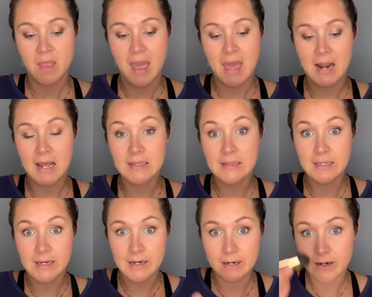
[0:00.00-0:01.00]
And I
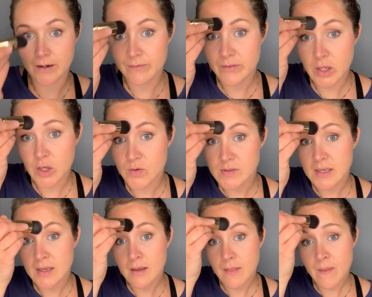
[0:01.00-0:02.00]
love
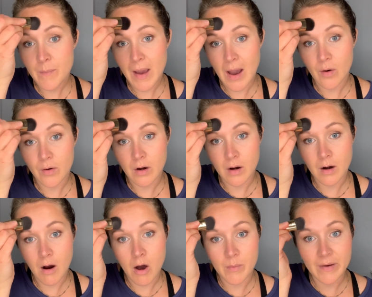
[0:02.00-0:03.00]
using the powder
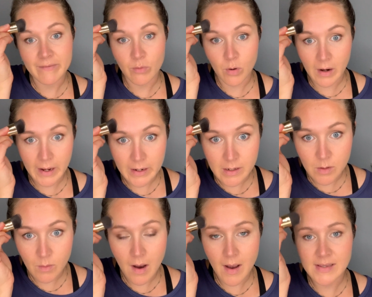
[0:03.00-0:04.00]
on my forehead, you
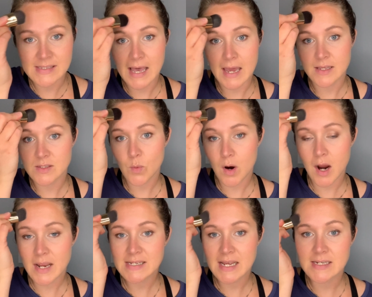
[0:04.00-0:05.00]
guys. That is where
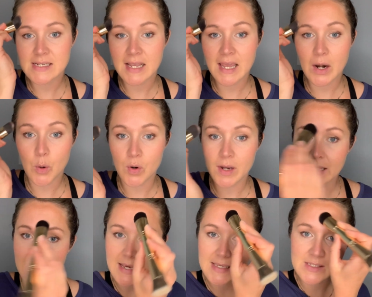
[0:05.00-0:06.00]
I tend to get
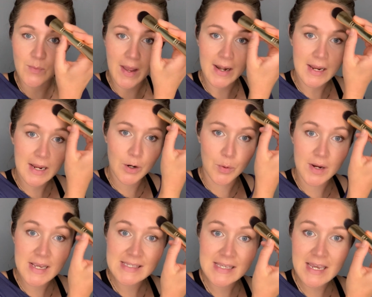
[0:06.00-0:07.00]
oily, sweaty,
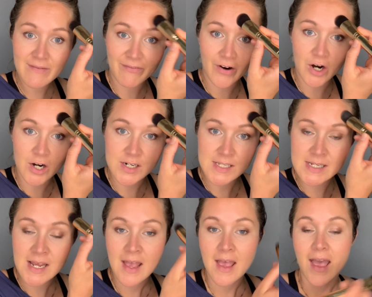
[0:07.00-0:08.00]
greasy first.
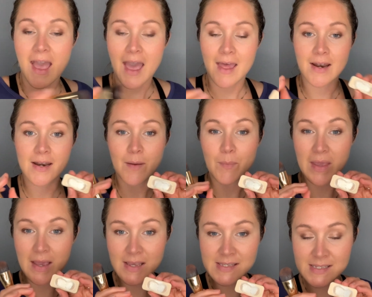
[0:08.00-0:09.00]
And
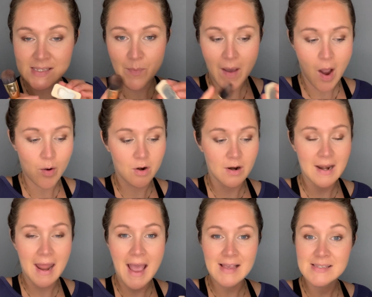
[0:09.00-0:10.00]
because it's a powder, it
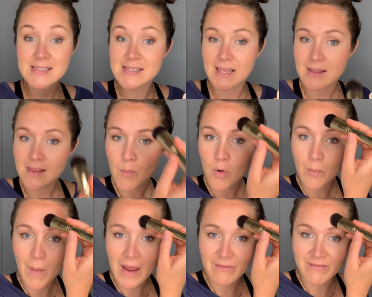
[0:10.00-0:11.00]
has a slightly more
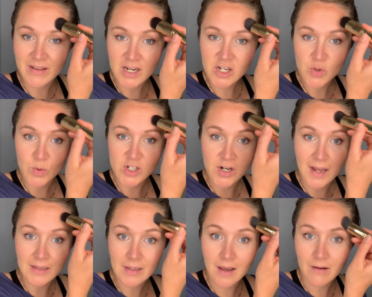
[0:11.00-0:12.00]
matte finish, which I
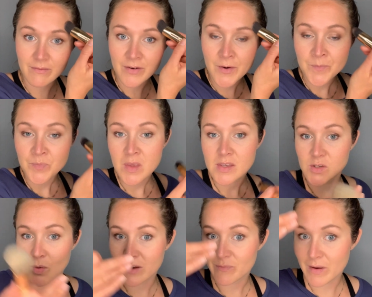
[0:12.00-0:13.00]
love. So
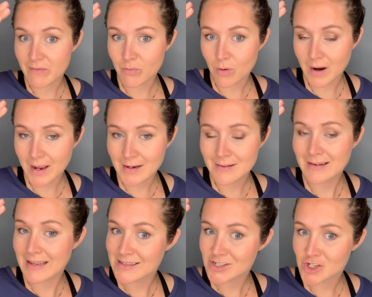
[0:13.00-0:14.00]
if my forehead
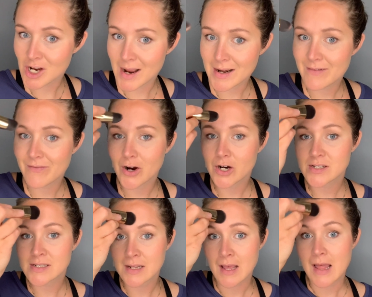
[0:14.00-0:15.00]
gets shiny
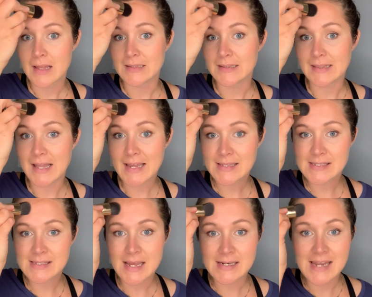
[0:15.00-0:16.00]
first,
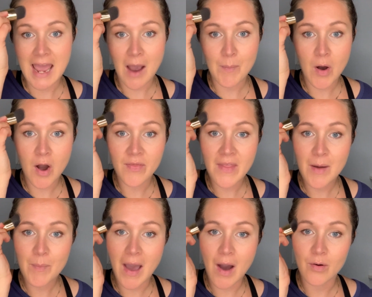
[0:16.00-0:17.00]
let's tap on that
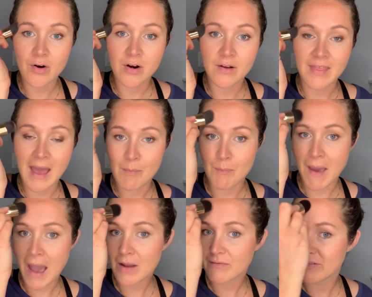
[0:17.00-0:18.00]
powder, that
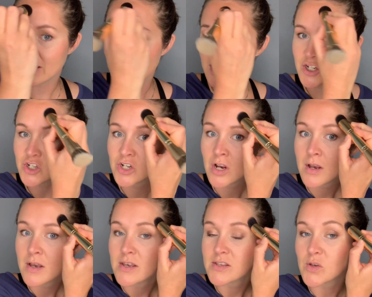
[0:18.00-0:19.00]
matte finish,
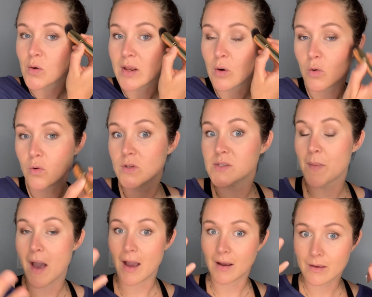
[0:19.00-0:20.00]
so it holds
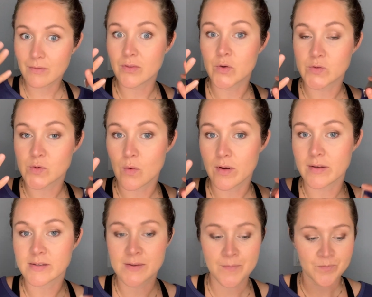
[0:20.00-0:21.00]
back those
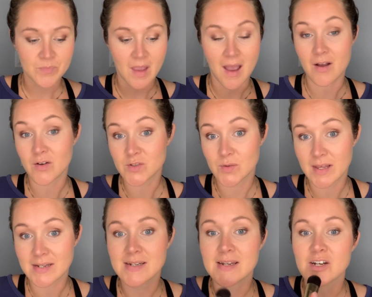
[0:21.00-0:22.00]
oils. I also like
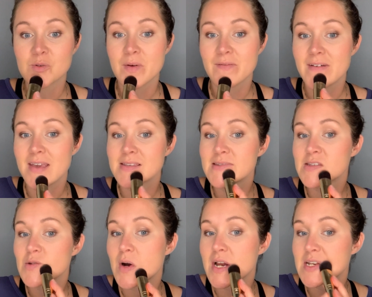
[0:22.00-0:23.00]
to touch my face,
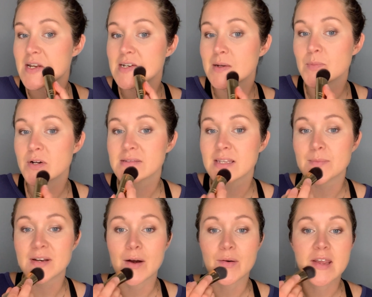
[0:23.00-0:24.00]
so I tend to put some
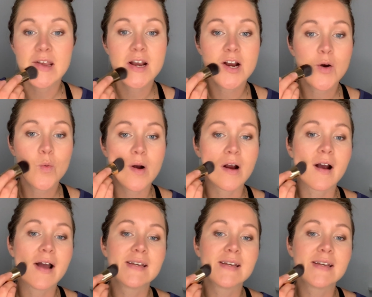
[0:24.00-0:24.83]
down here where I